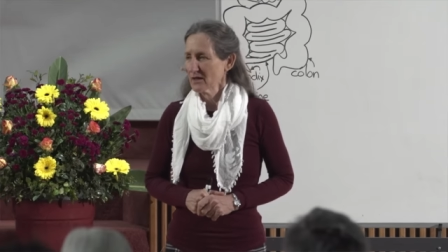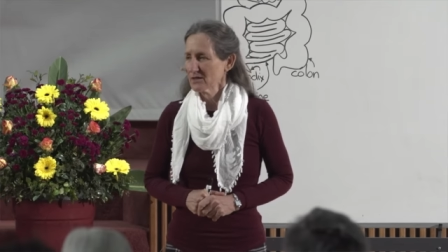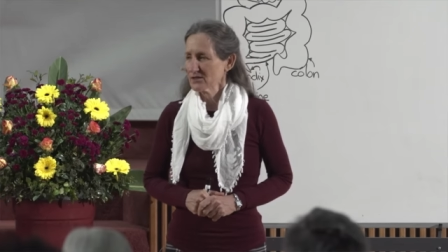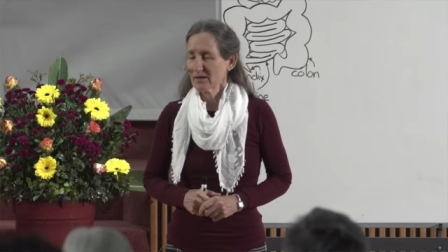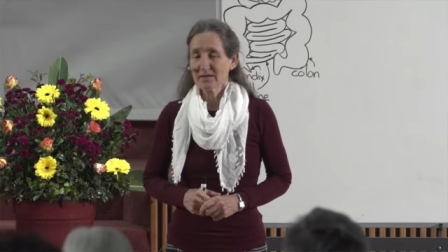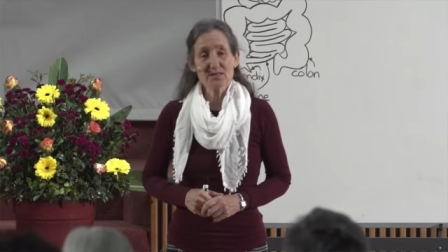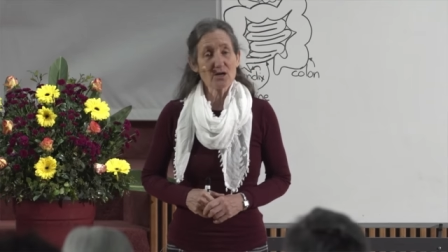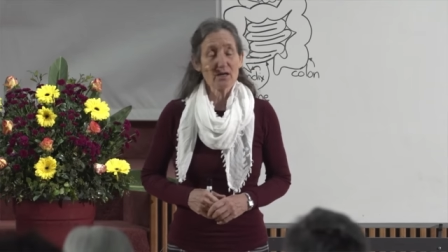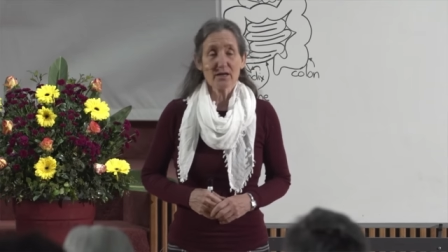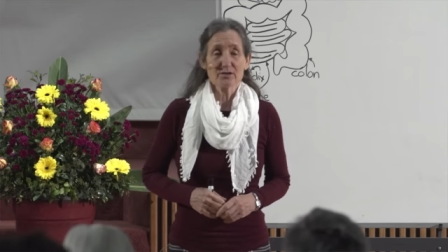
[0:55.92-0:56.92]
So this
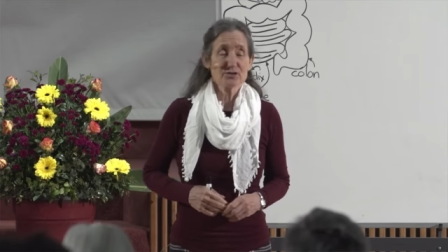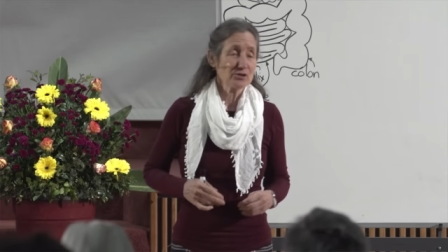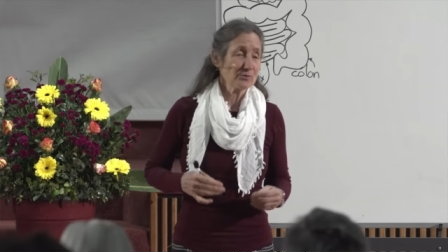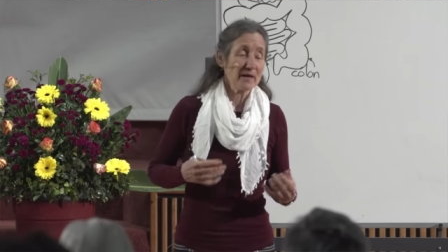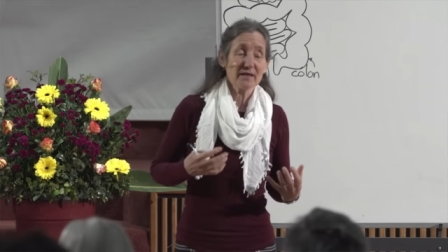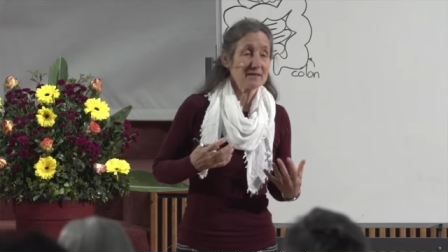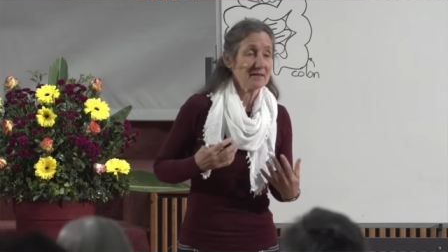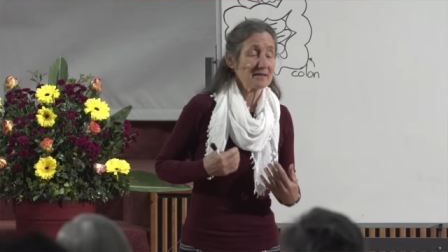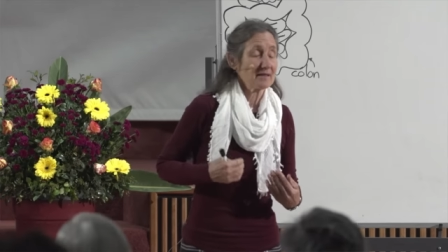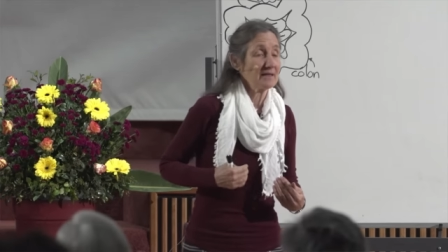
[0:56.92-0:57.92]
hollow tube,
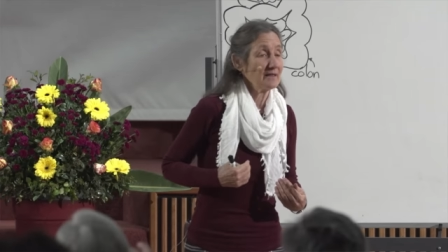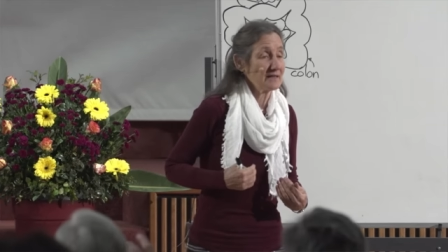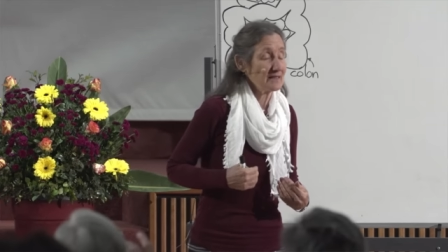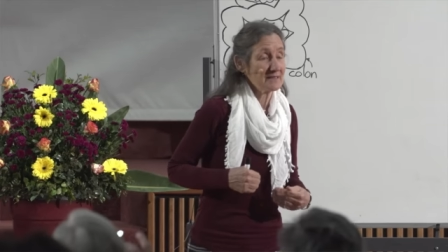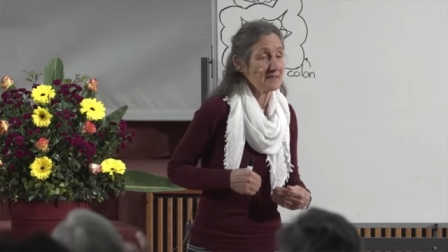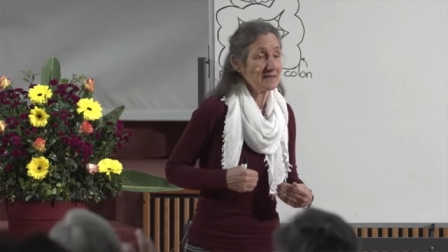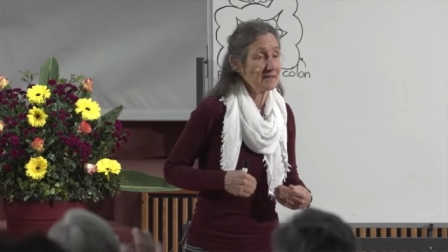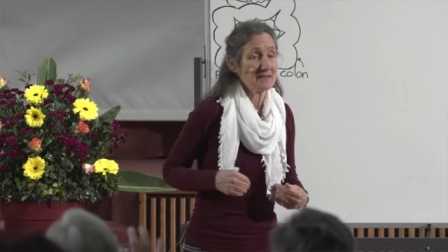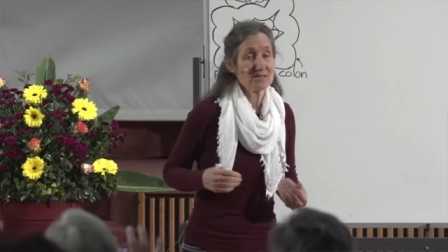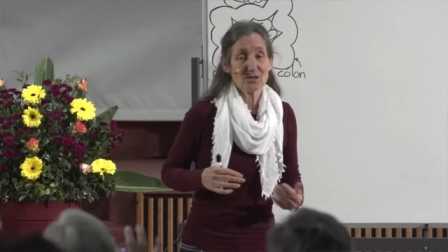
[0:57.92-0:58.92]
anything that in is in
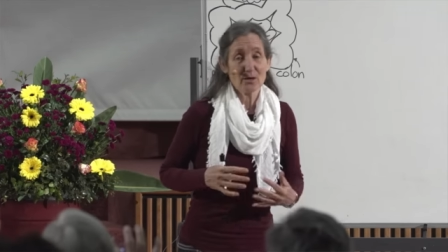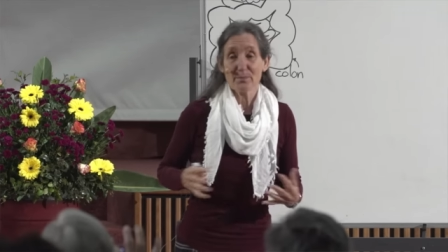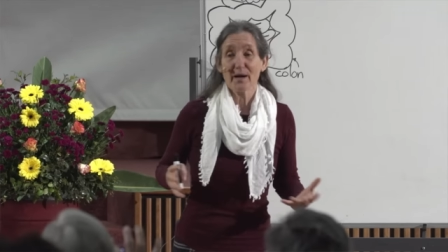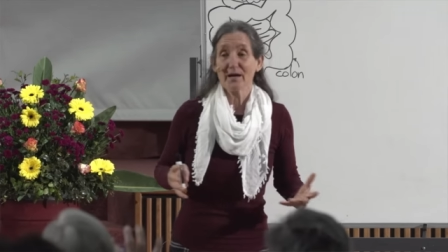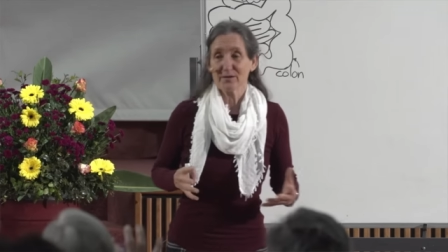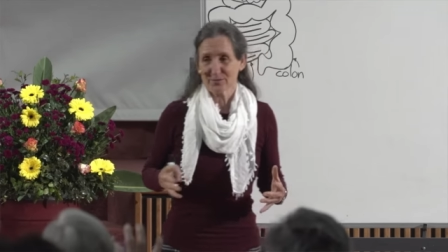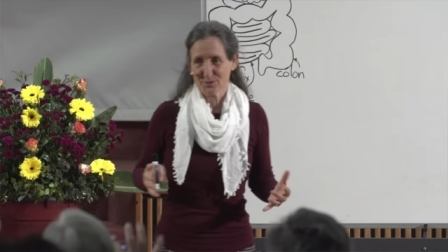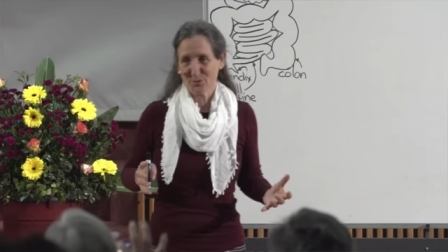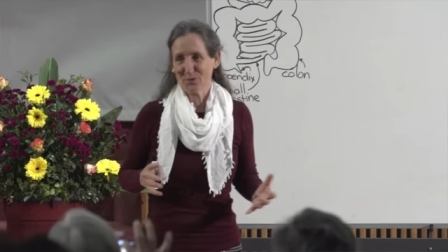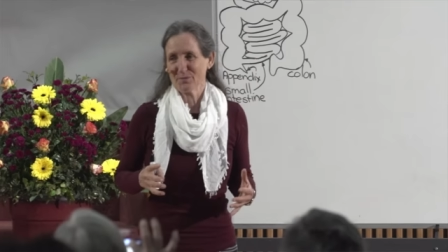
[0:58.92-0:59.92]
it is not part of
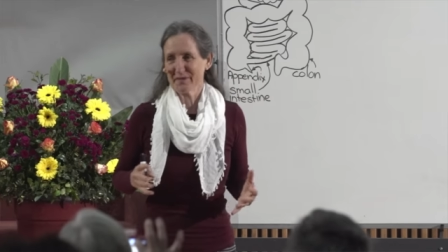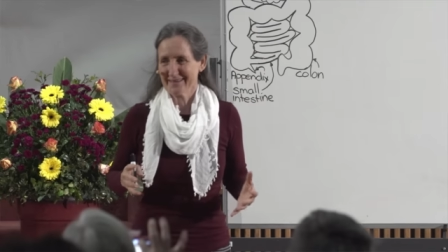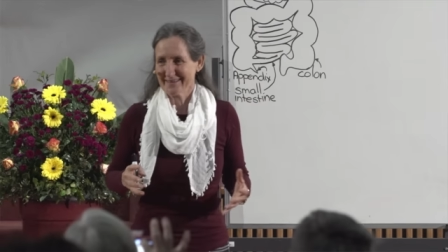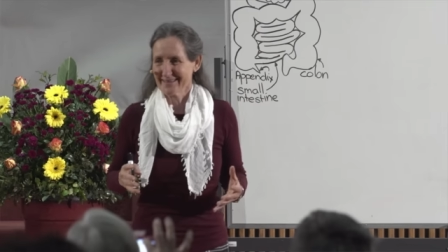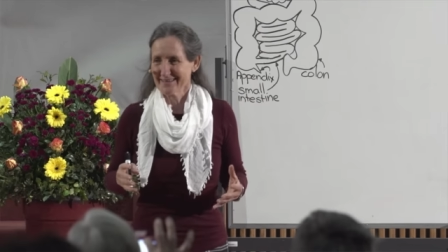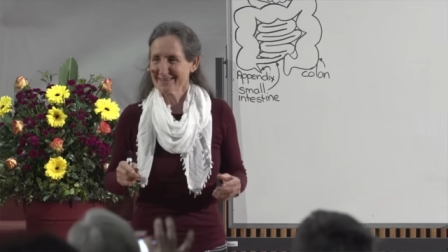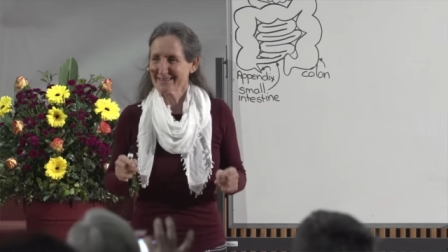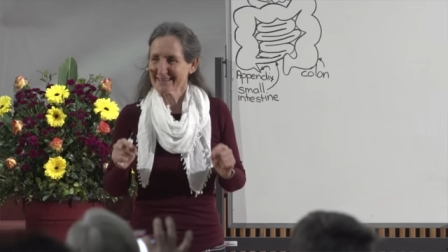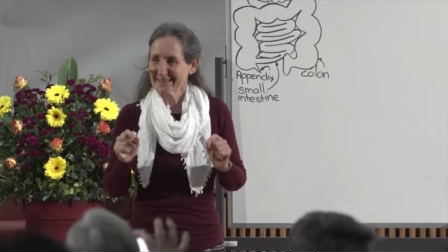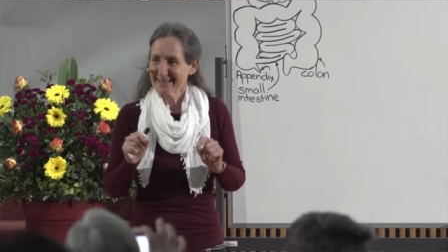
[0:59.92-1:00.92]
you or me
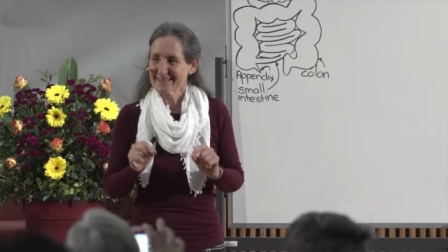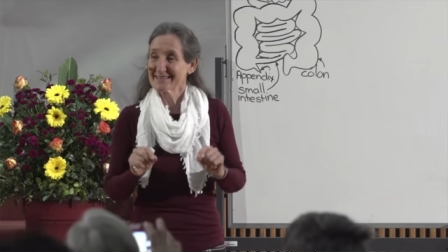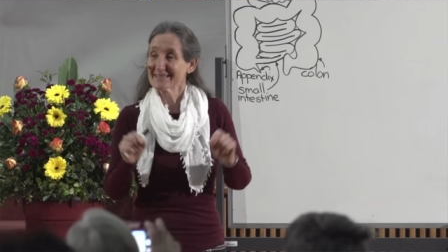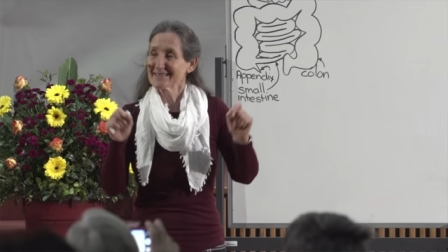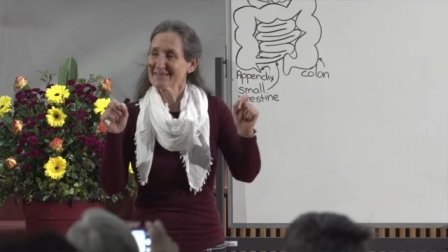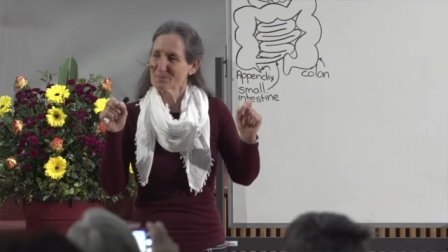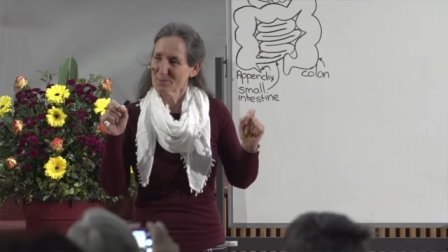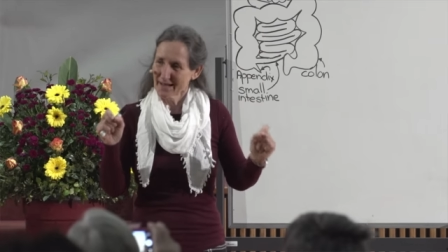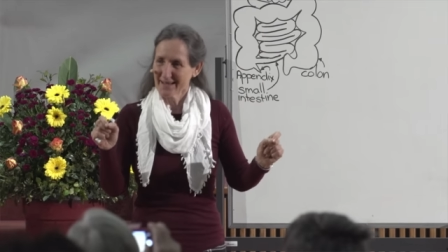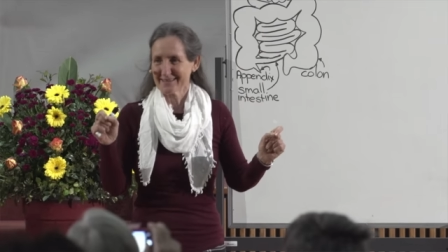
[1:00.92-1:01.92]
until it gets into the
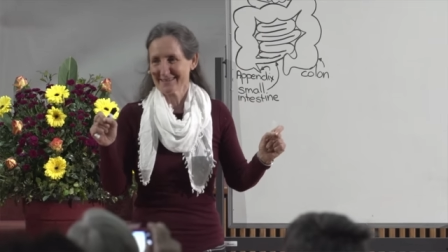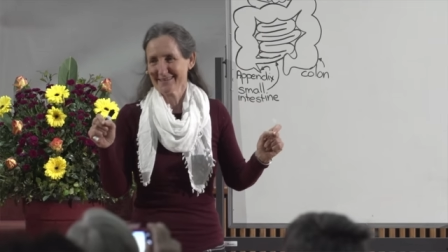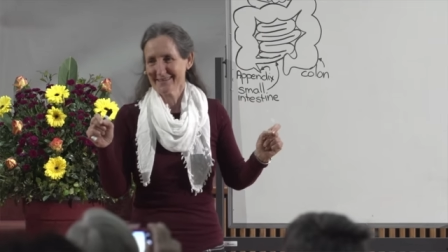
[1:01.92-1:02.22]
blood.